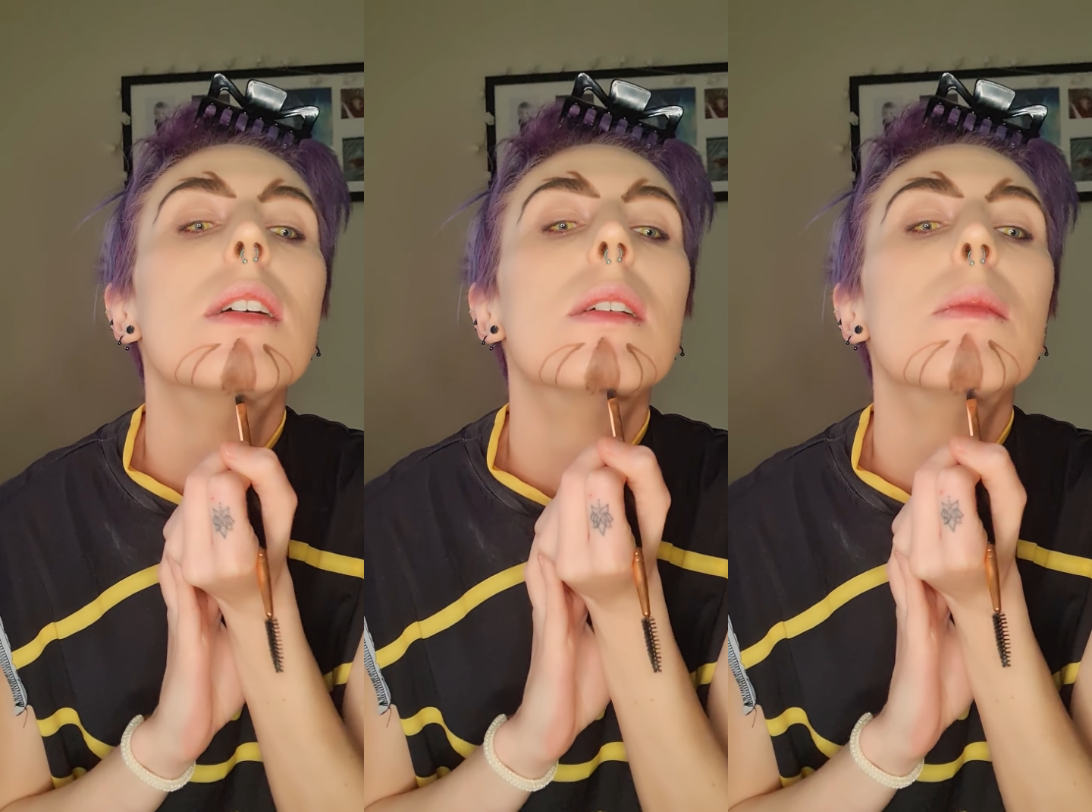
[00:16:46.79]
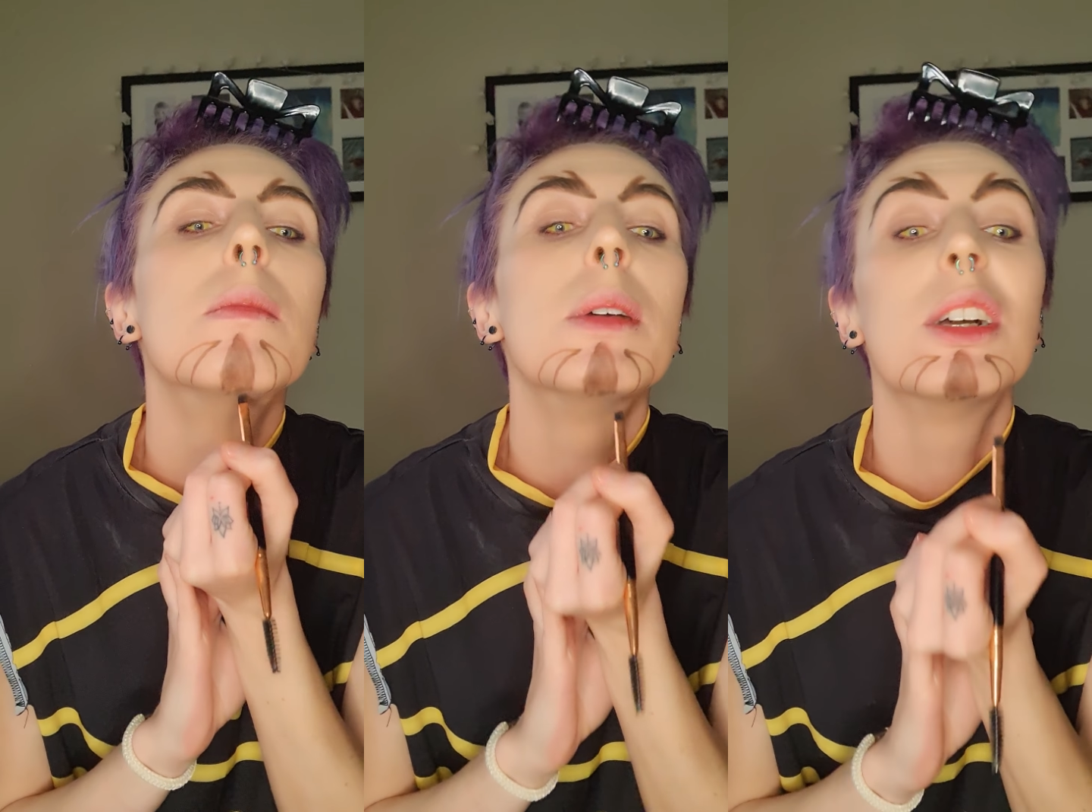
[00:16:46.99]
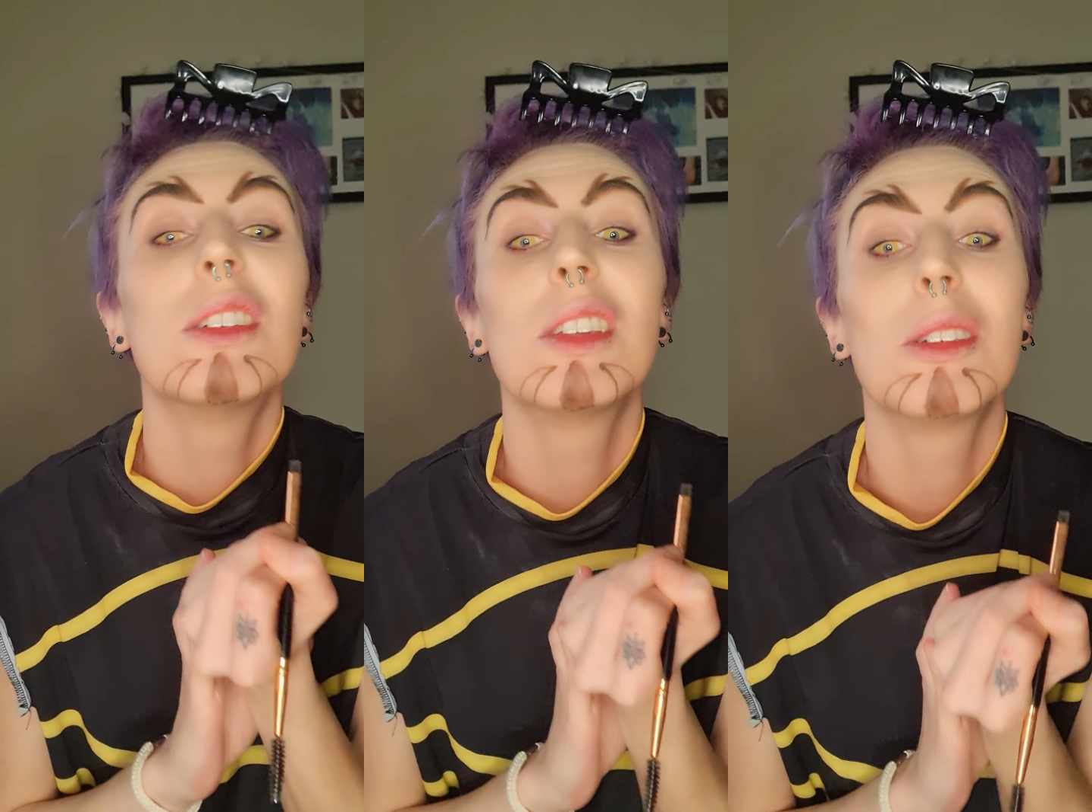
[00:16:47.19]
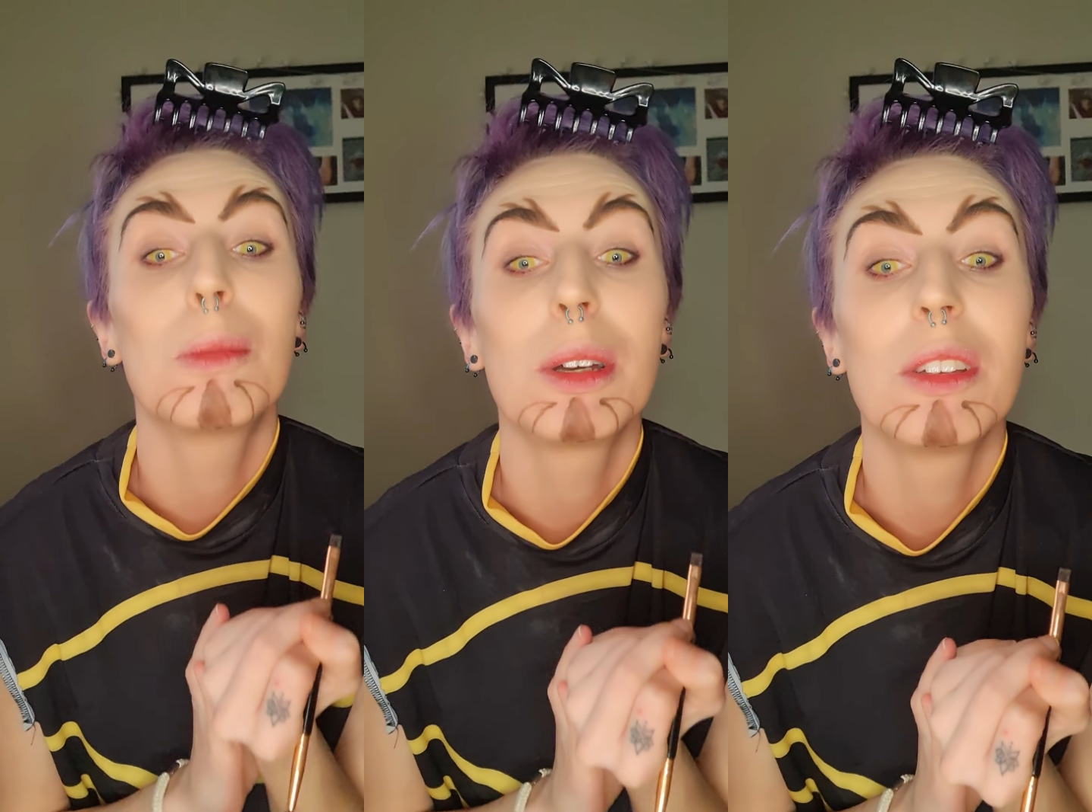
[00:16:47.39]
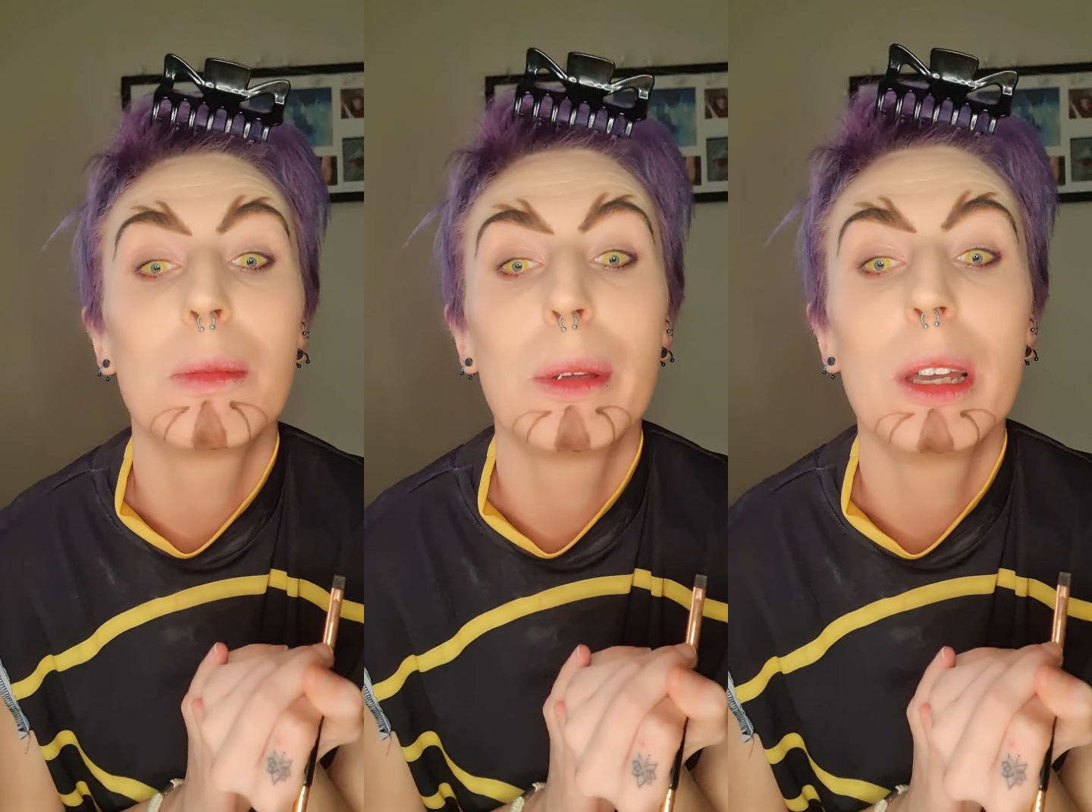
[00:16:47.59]
because it's supposed
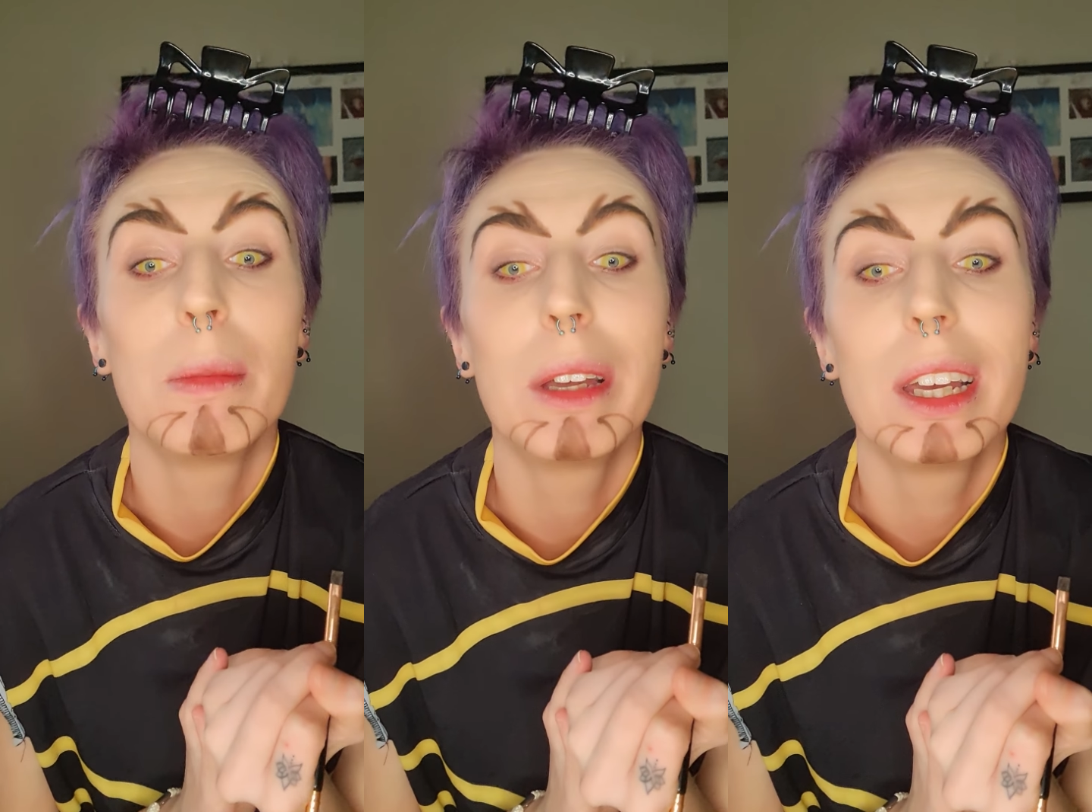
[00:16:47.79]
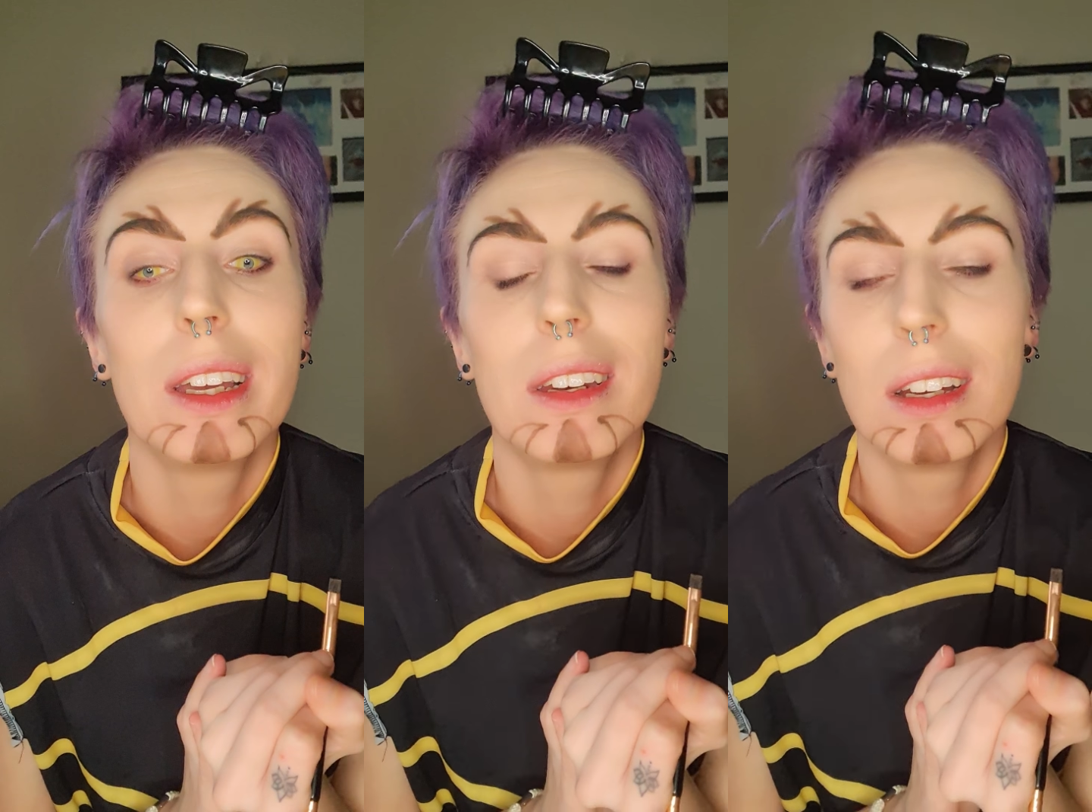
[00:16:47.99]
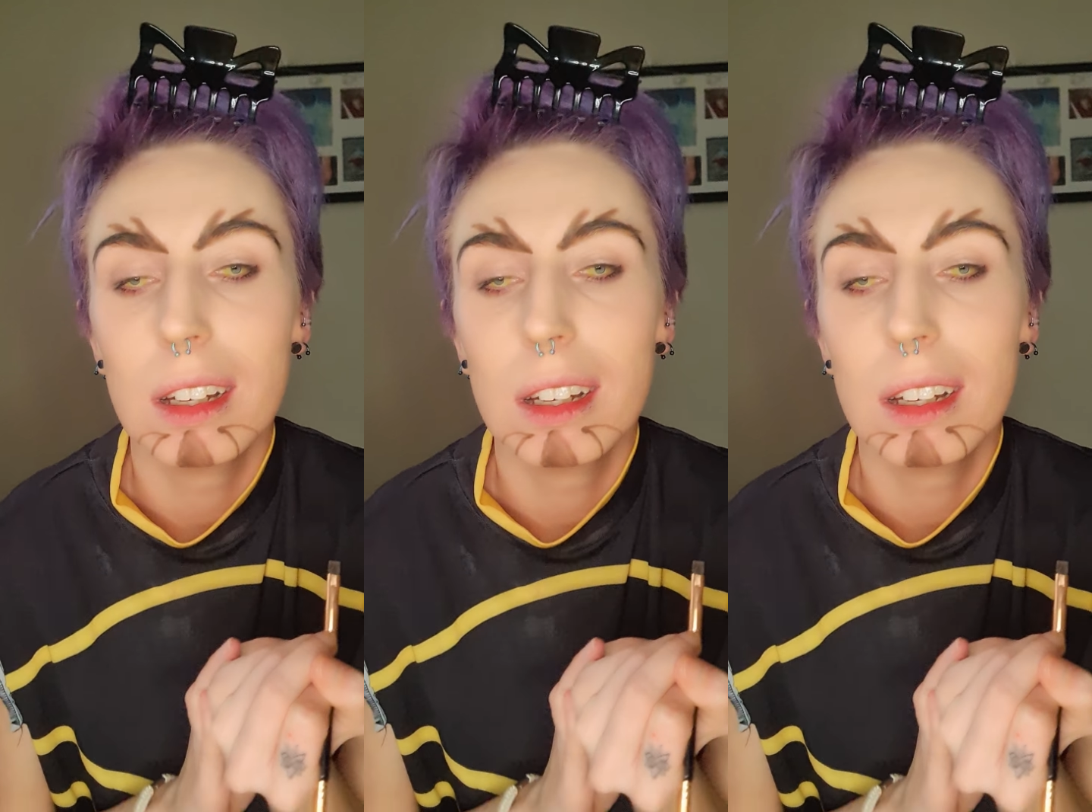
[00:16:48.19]
to be a beard.